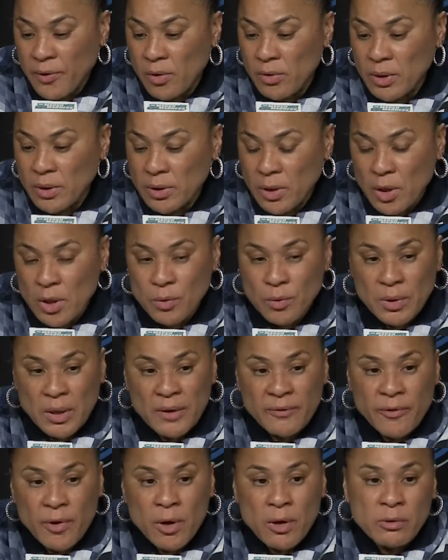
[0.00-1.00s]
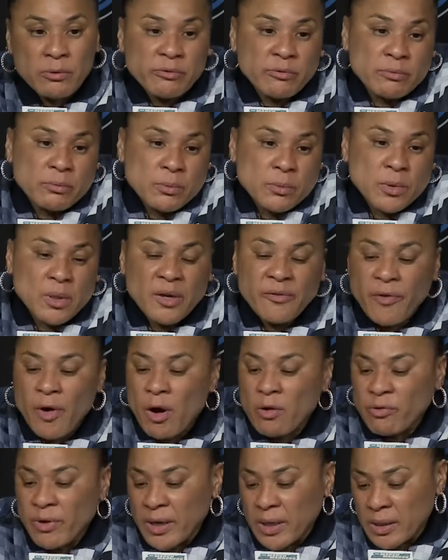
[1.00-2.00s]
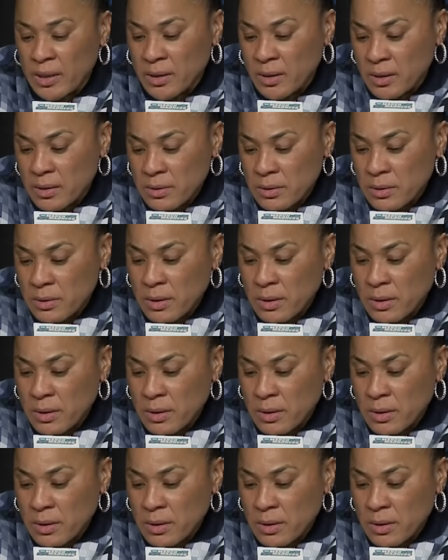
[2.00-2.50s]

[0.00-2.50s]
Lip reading: only learned what I've already